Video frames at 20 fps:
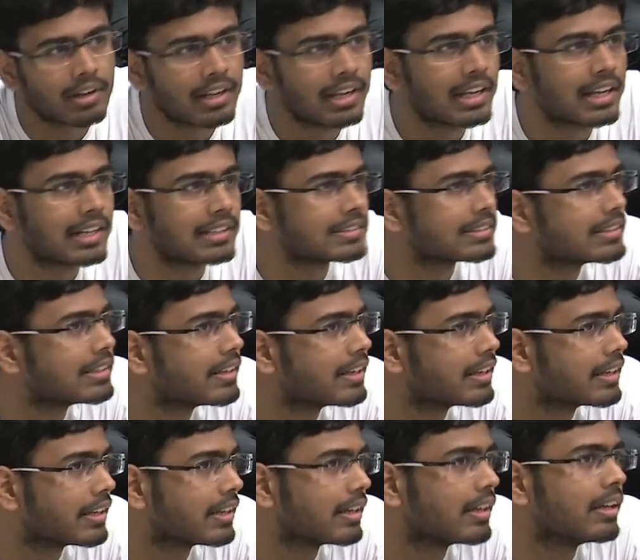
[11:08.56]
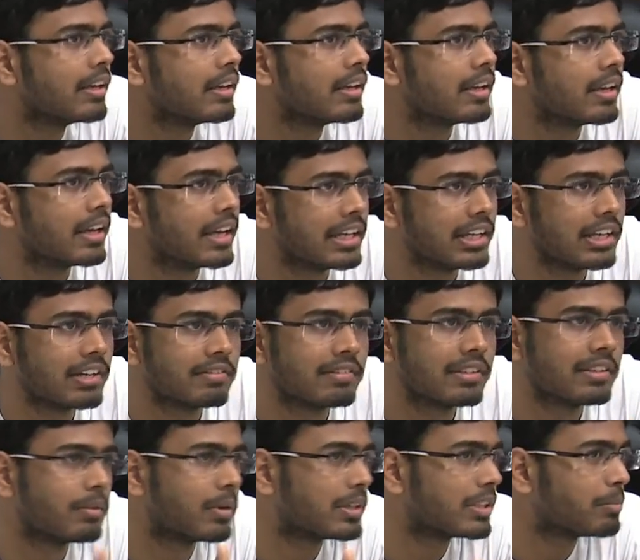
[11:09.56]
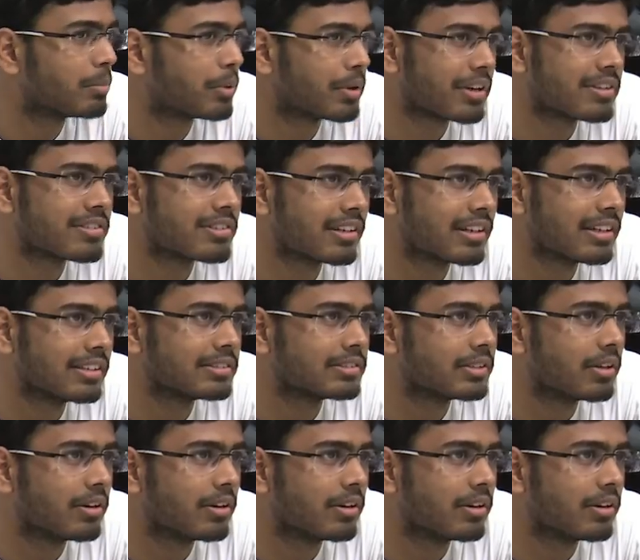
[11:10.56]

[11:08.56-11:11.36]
really considering any of the, what the potential is